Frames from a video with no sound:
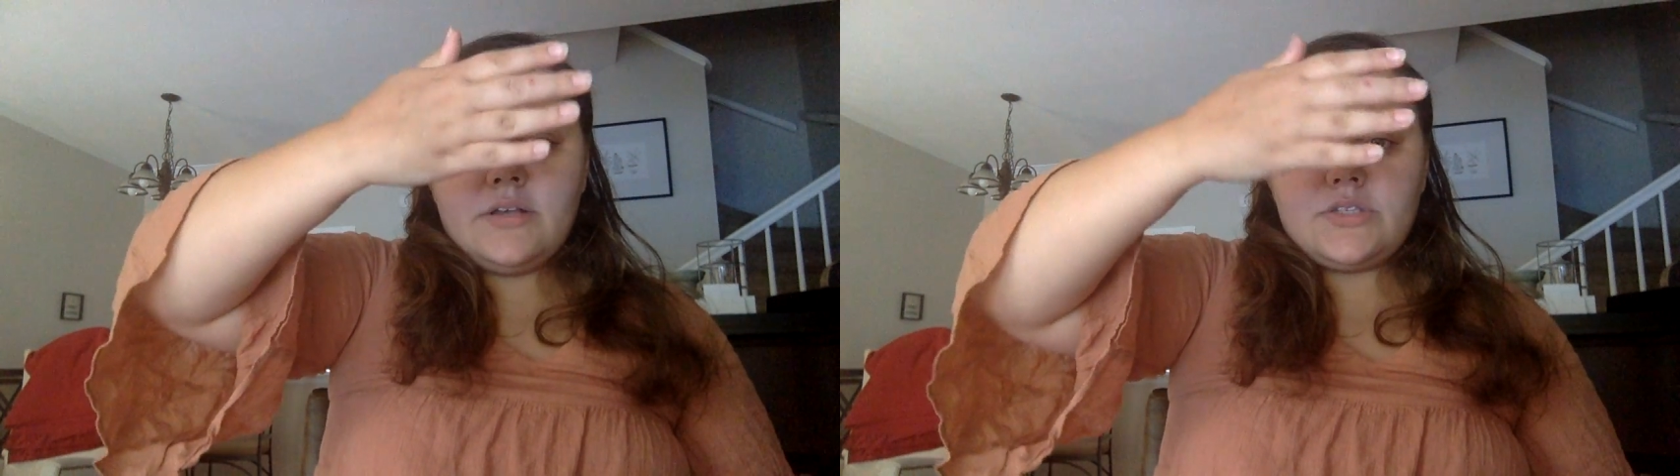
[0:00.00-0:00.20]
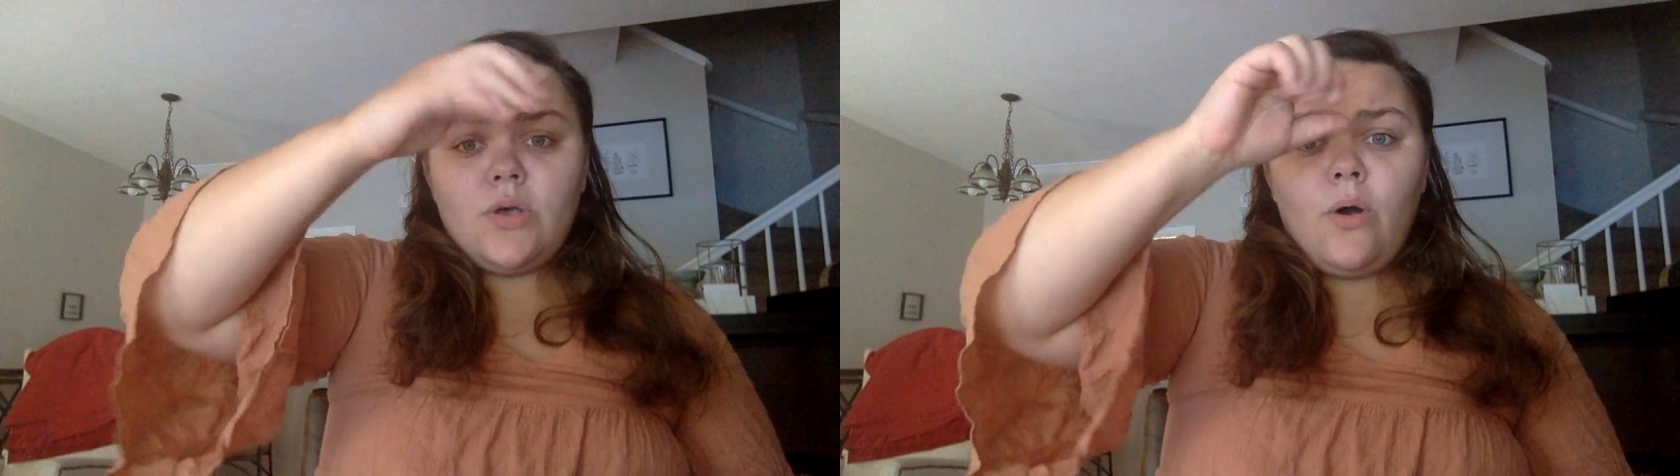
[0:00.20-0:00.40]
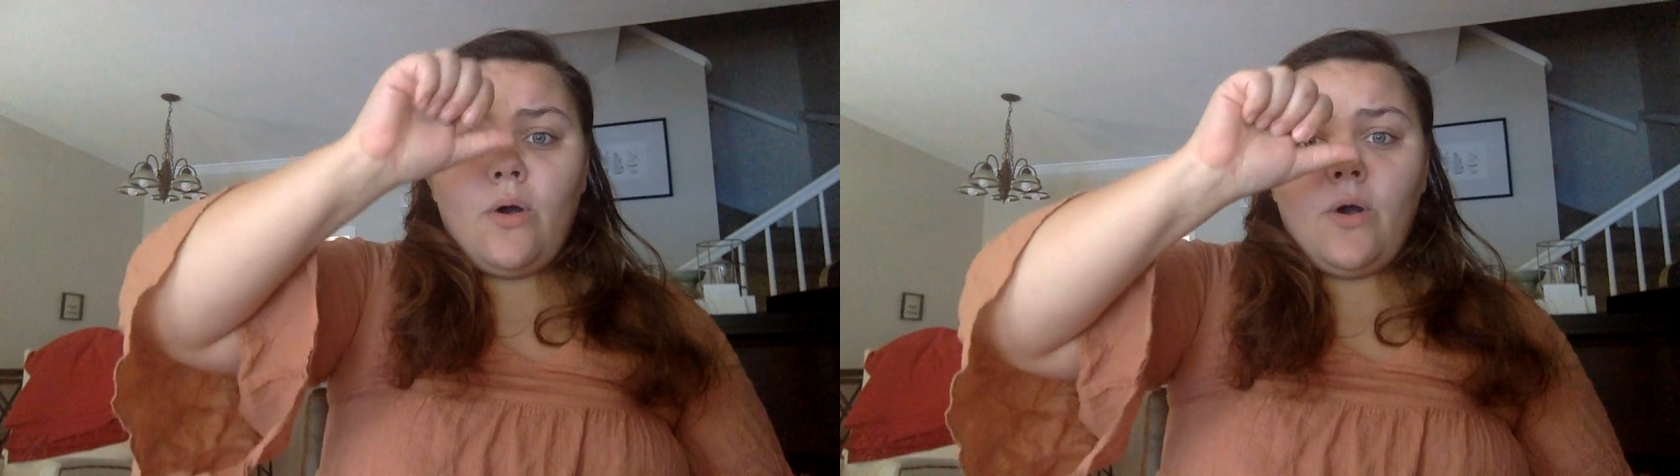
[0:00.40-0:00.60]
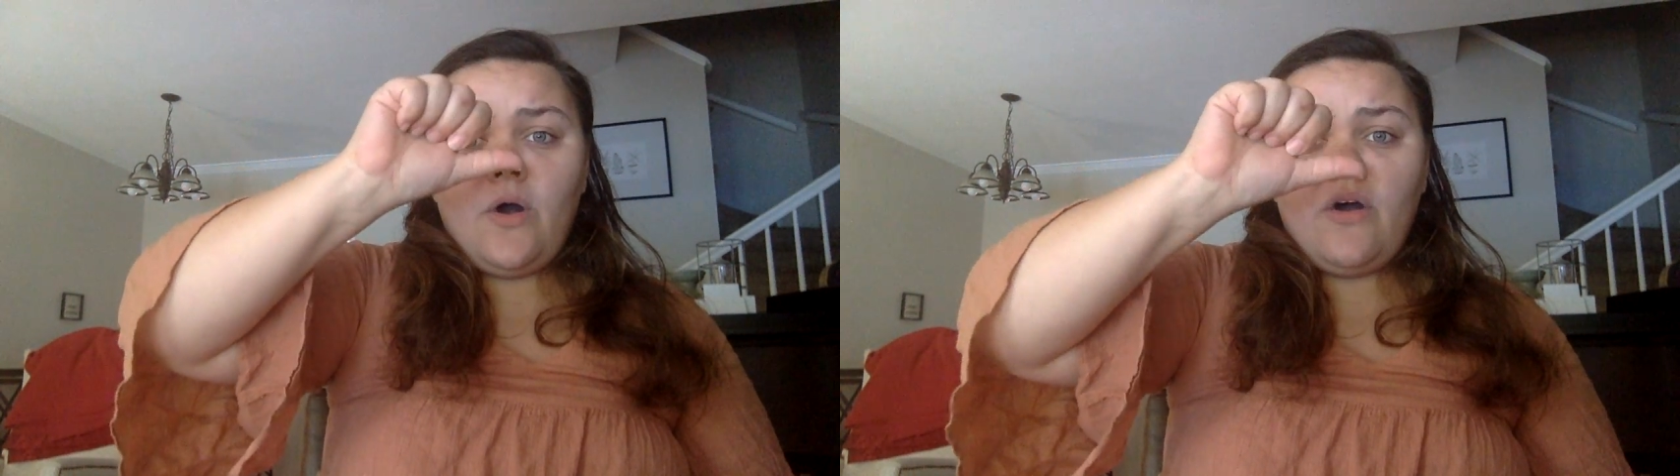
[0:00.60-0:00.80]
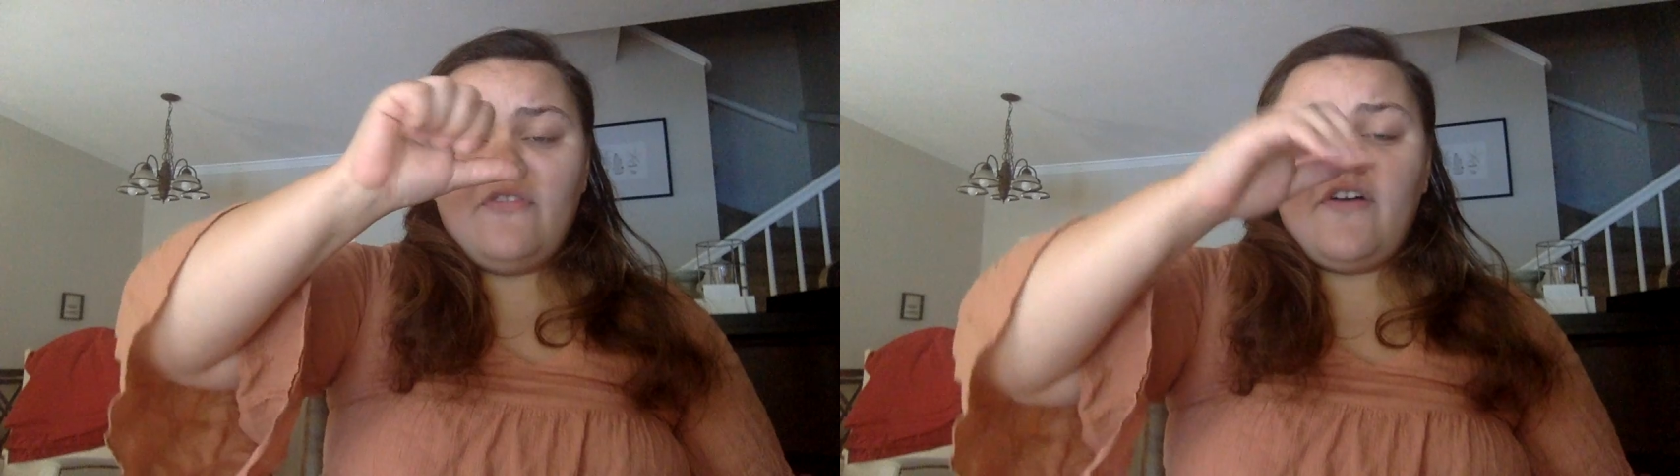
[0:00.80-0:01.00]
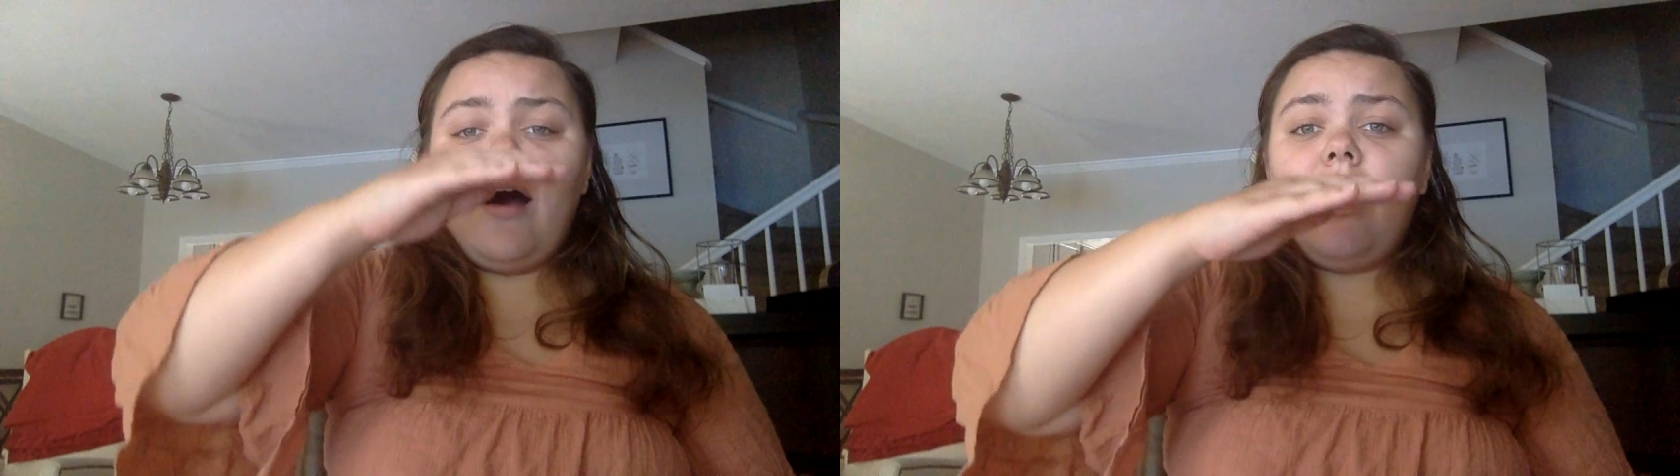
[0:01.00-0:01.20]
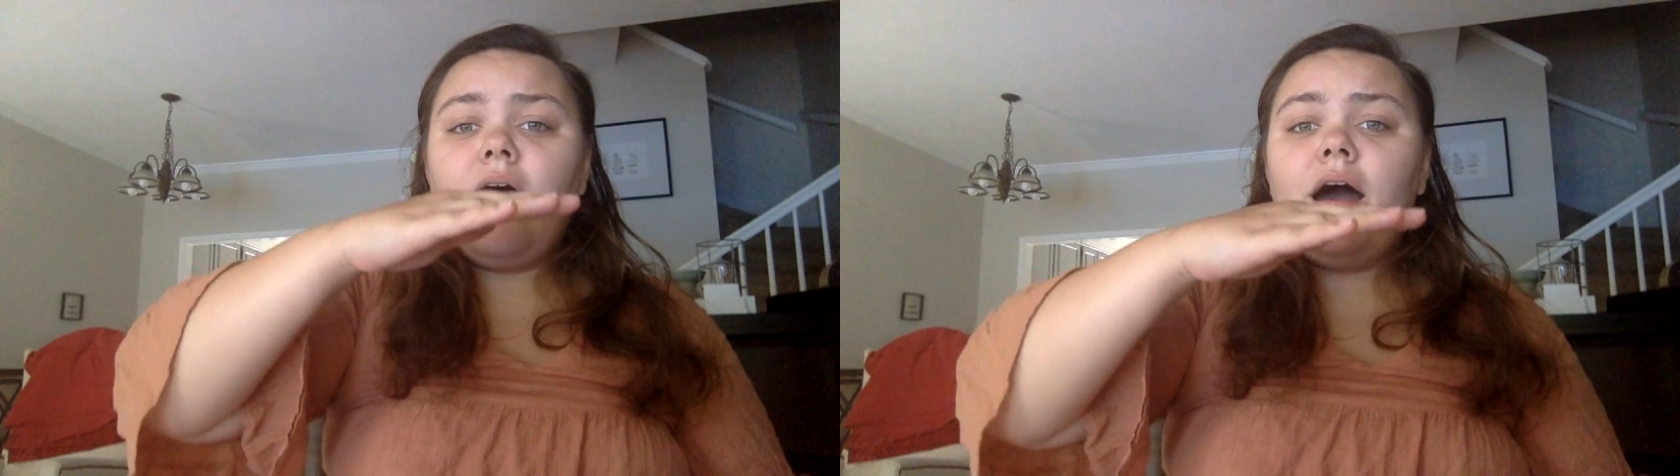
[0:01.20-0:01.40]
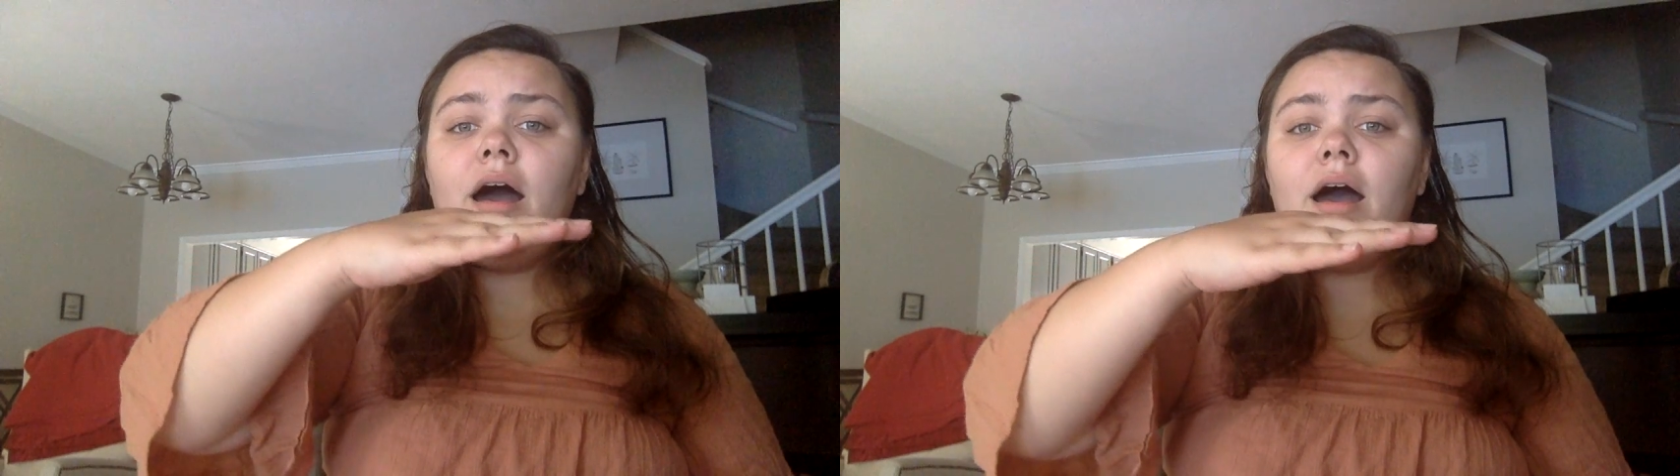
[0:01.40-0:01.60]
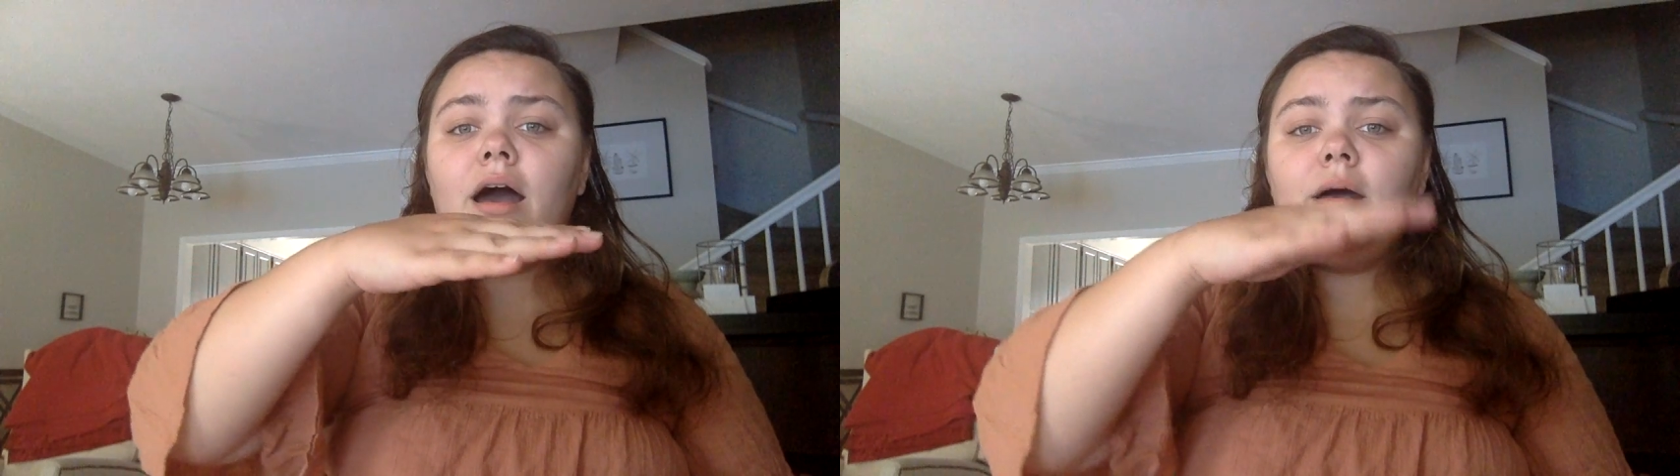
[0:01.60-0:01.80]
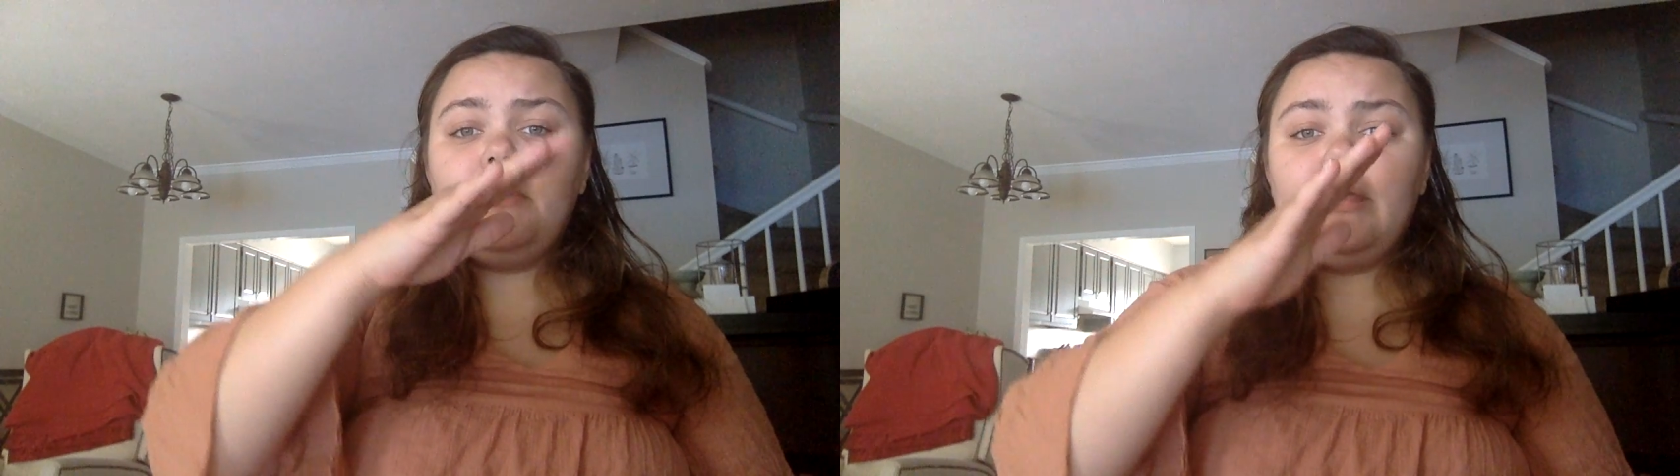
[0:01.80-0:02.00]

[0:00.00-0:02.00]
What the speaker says: sol, fa,